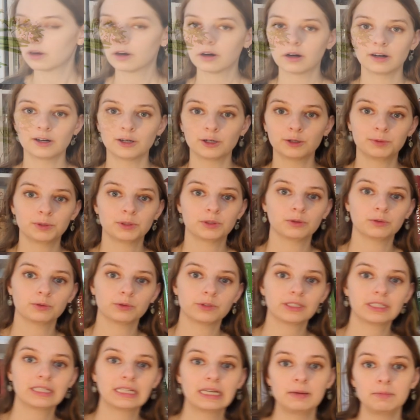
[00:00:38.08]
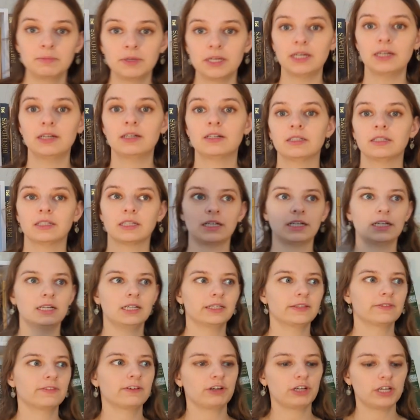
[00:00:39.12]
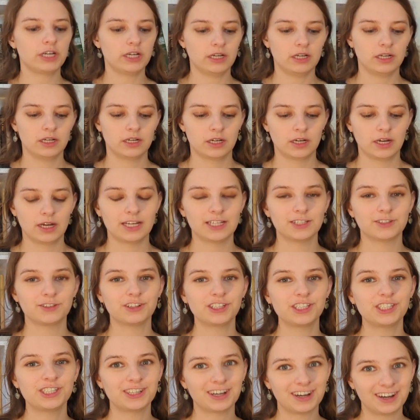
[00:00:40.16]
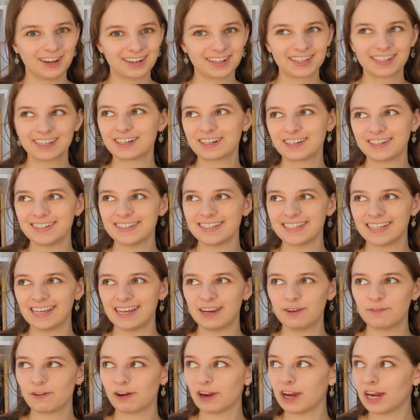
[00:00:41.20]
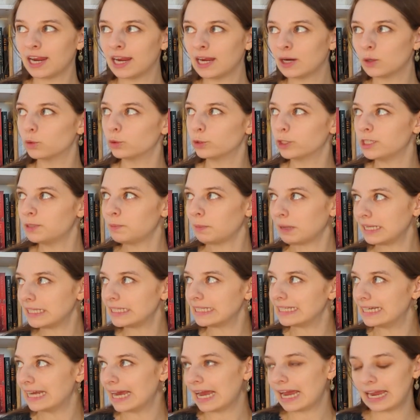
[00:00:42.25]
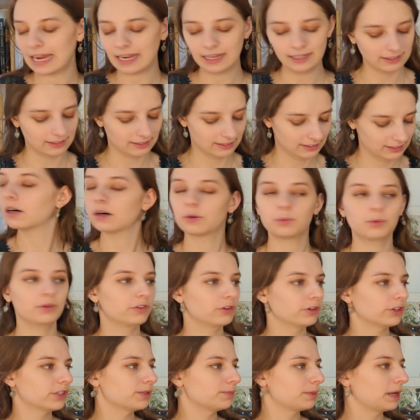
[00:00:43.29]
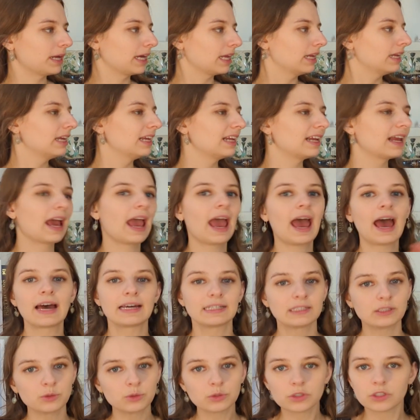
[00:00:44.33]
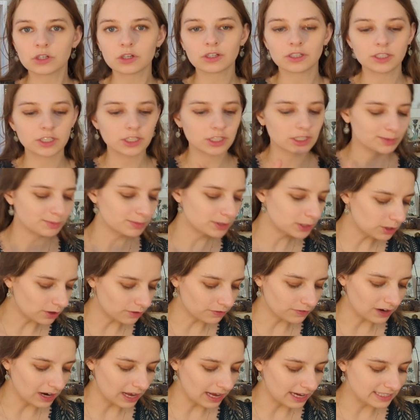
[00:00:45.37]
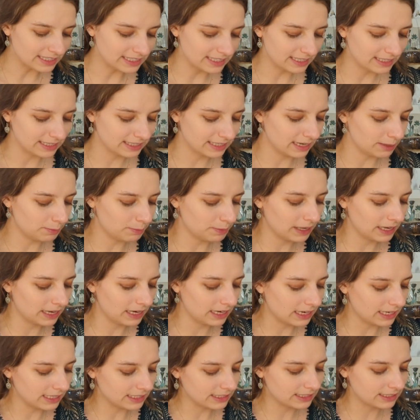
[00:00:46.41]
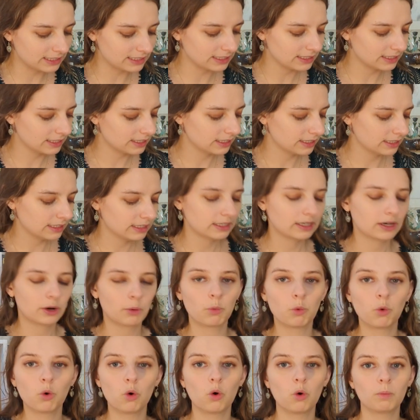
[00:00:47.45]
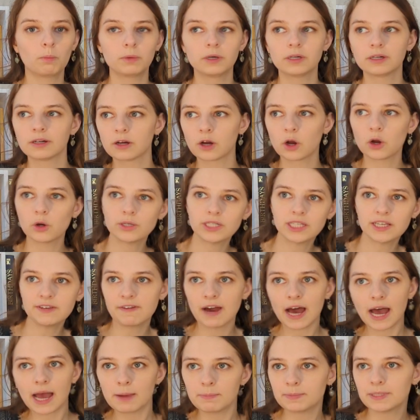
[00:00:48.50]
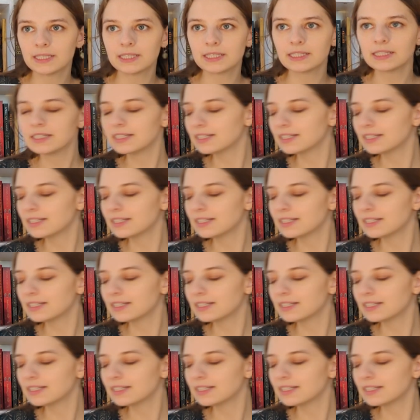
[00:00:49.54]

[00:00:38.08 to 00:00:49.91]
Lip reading: I hope you can all see me because it's very dark and cozy and very autumny today. We've got some little candles on, just some soft lighting, keeping it nice, warm, cozy vibes.